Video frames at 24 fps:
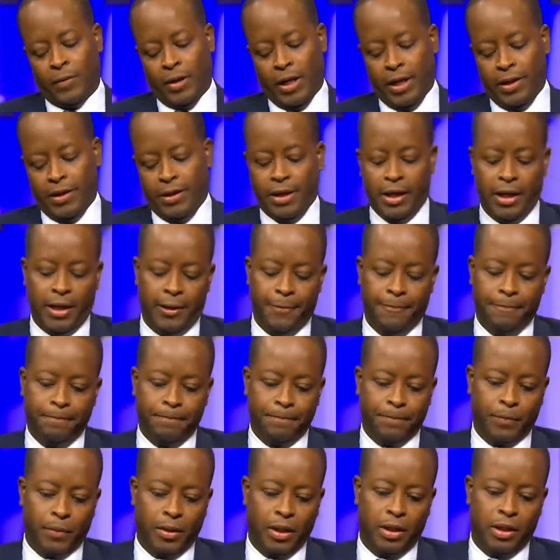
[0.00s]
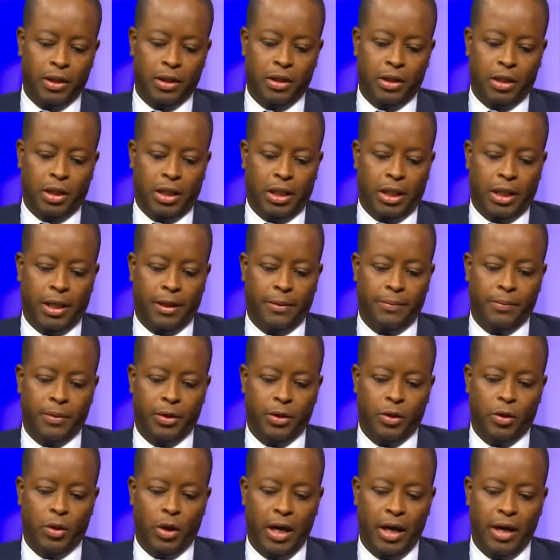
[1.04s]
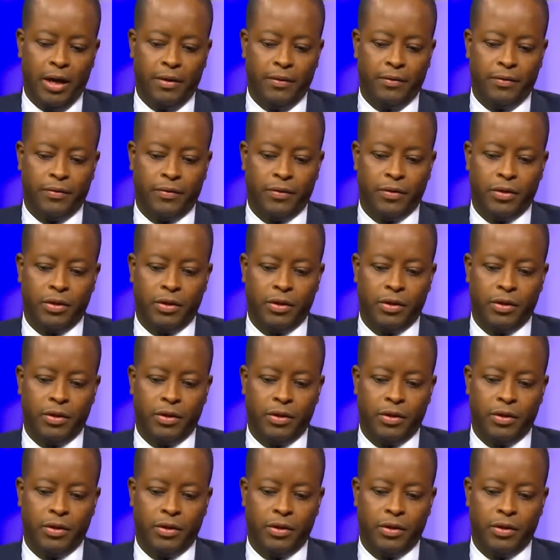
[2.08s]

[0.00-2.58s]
And then you have